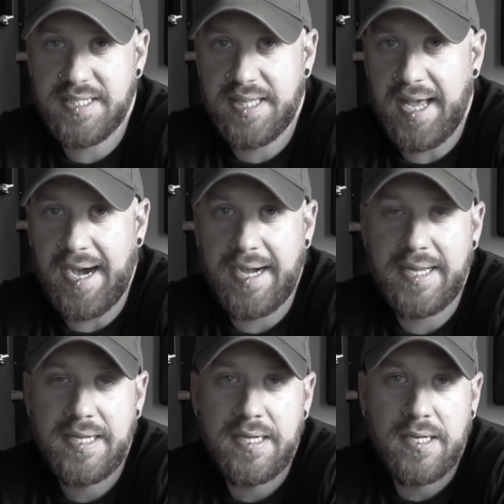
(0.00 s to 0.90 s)
is
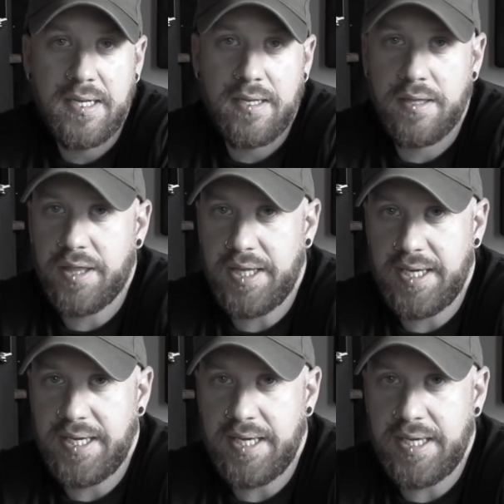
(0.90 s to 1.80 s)
that
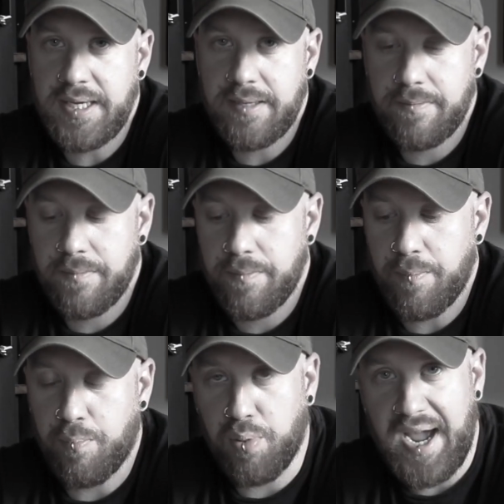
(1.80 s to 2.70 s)
the
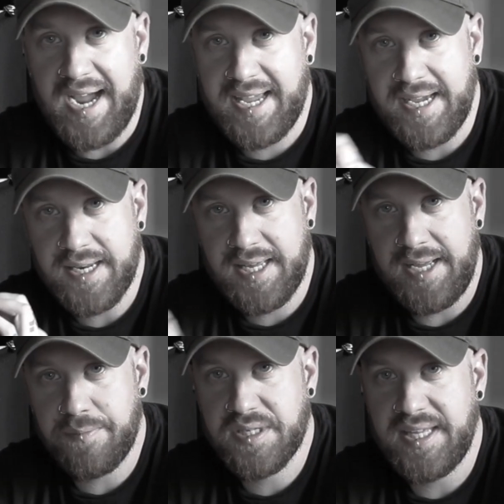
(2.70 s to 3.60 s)
bracket
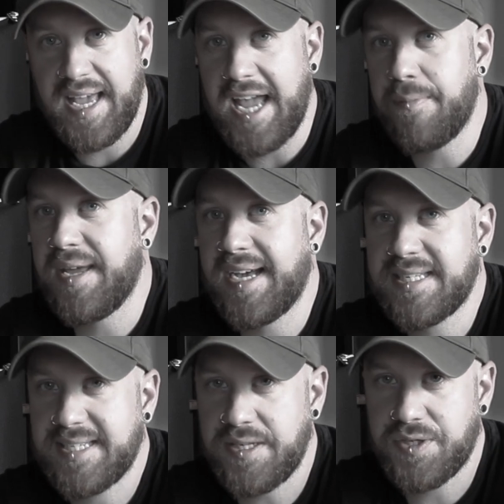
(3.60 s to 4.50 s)
keeps the
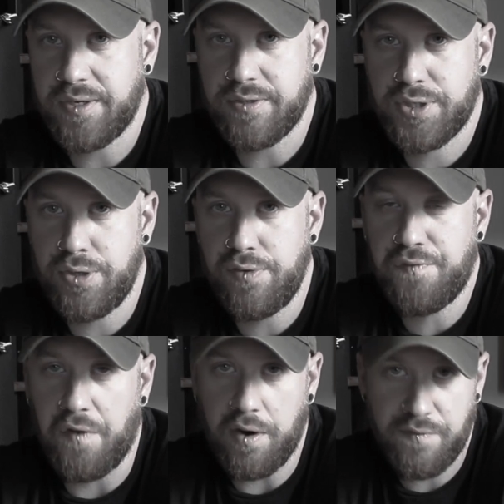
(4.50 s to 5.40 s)
ABS sensor too
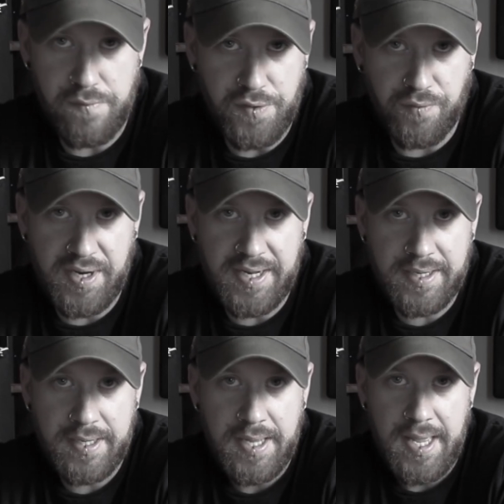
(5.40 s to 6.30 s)
far from the
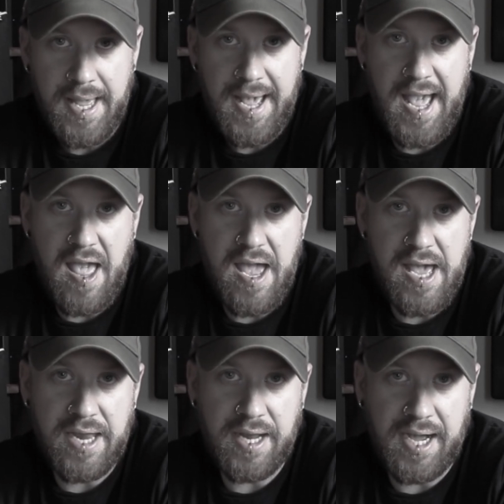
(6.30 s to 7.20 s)
ring,
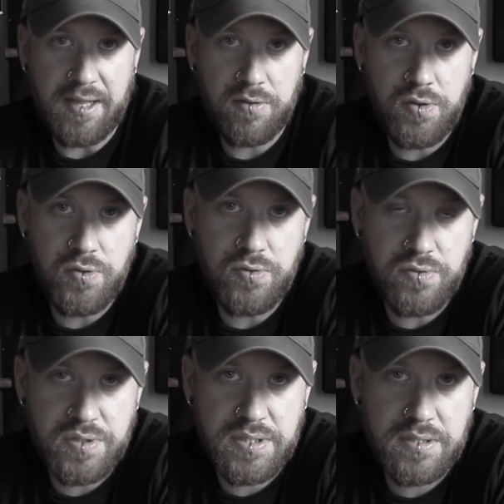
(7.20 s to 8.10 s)
and I
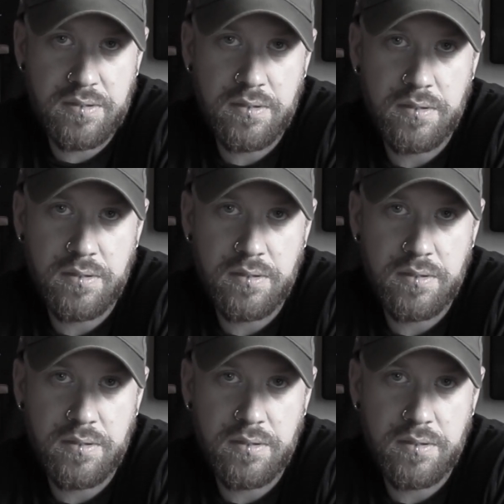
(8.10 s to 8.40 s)
lose